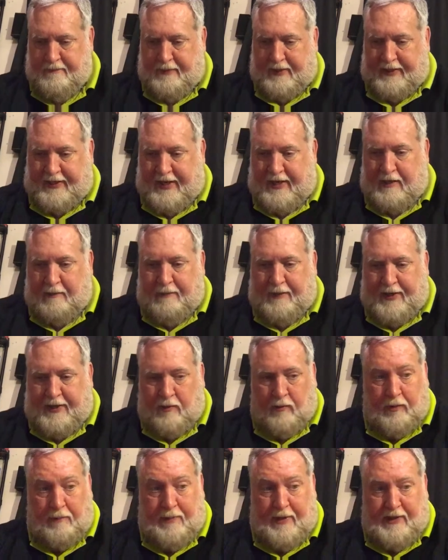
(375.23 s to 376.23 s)
can't complain. I
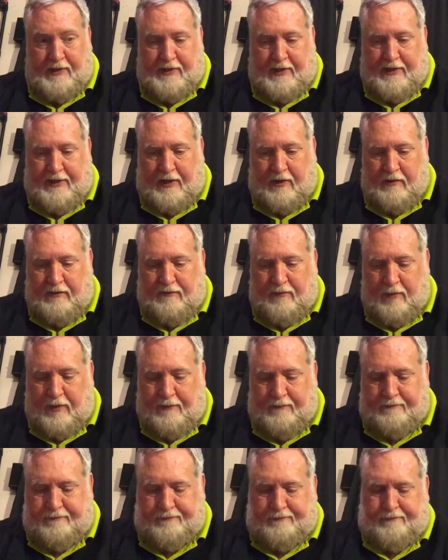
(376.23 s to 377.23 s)
only paid $10 for
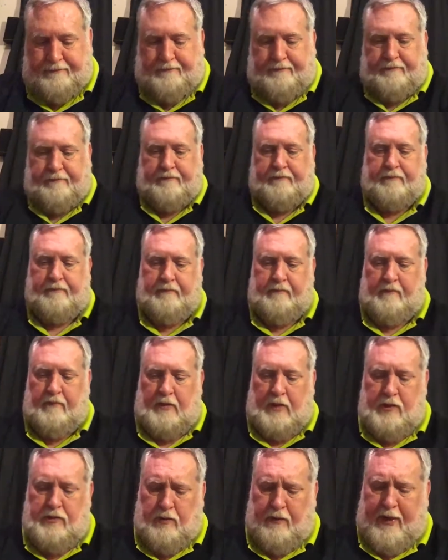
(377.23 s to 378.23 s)
it.
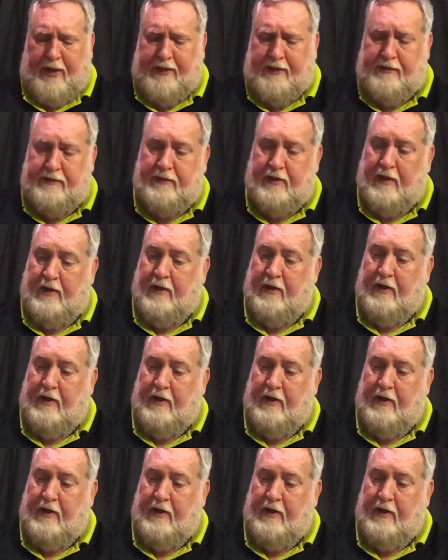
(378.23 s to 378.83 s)
So that is